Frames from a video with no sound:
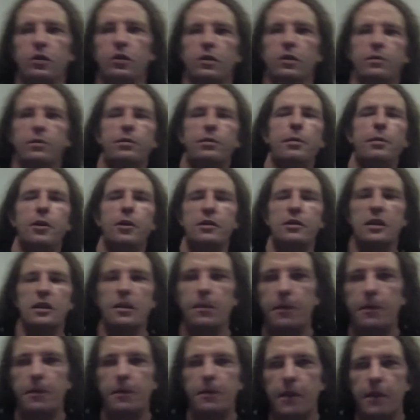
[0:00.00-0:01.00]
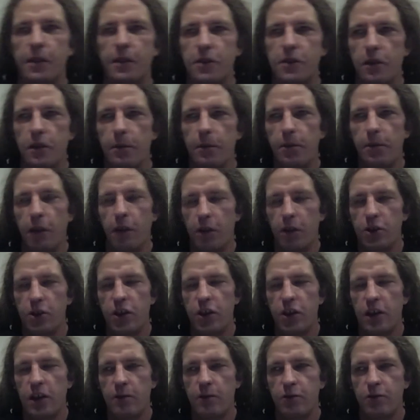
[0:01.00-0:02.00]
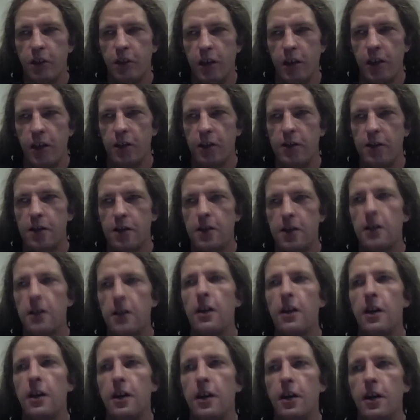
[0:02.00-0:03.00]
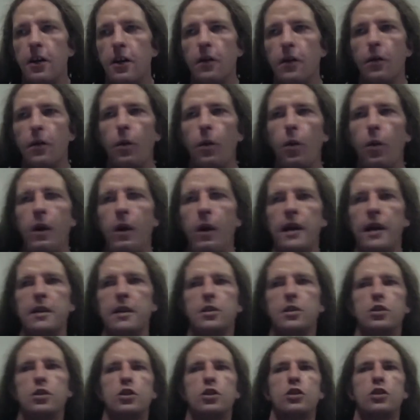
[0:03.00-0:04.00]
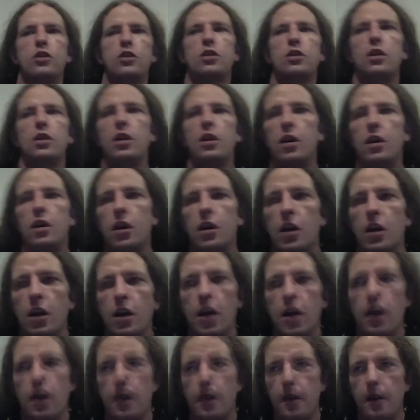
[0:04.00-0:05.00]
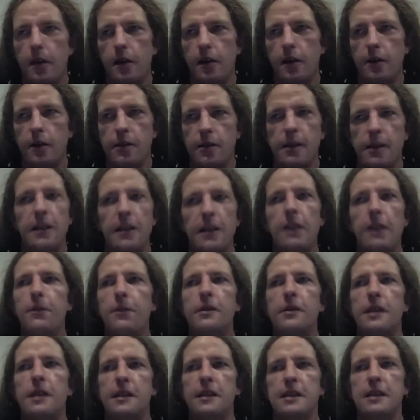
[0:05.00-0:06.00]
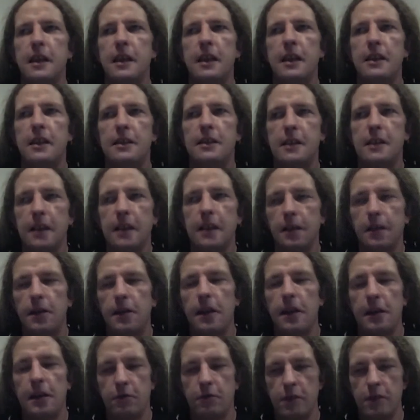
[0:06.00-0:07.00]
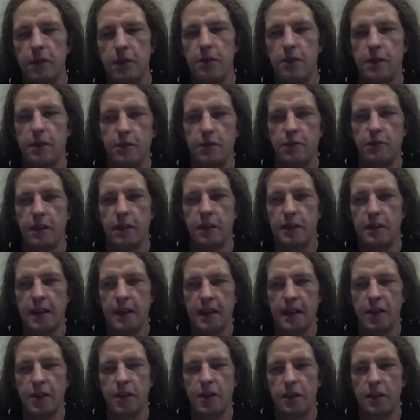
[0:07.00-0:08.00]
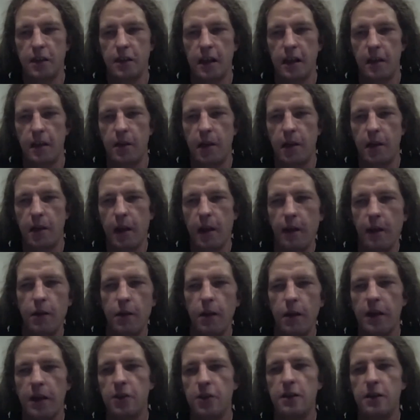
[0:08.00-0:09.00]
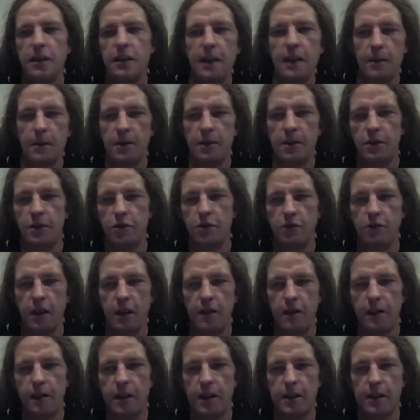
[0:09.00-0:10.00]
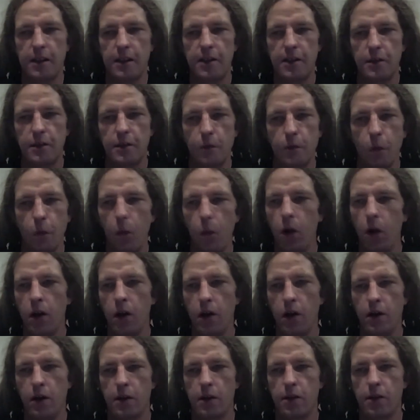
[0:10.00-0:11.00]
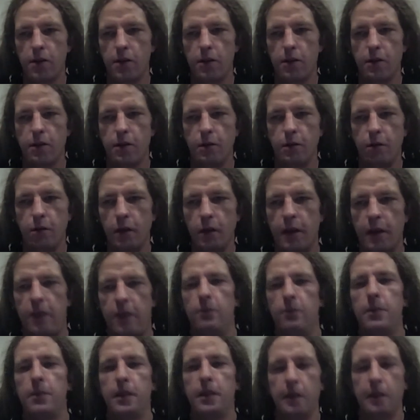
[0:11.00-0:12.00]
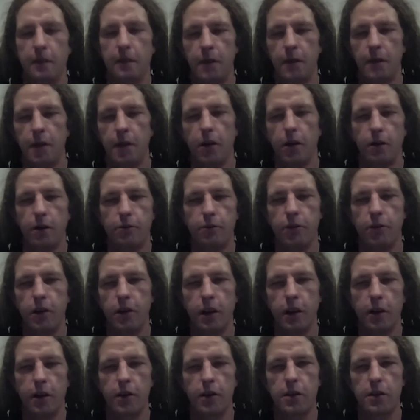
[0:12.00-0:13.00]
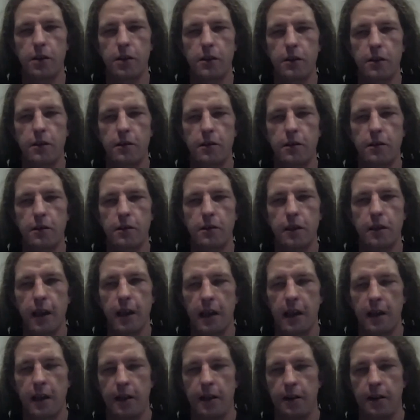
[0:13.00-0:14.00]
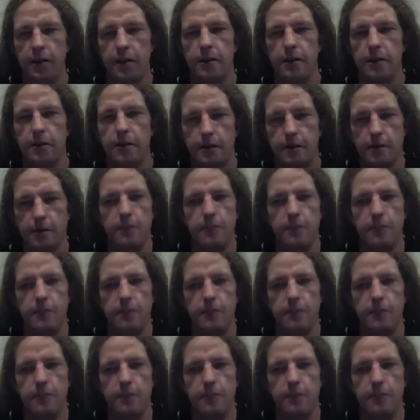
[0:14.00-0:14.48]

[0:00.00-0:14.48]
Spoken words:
proposing a sort of blockchain product which significantly reduces transaction time. Now, how do you actually demonstrate this works without building the whole product? And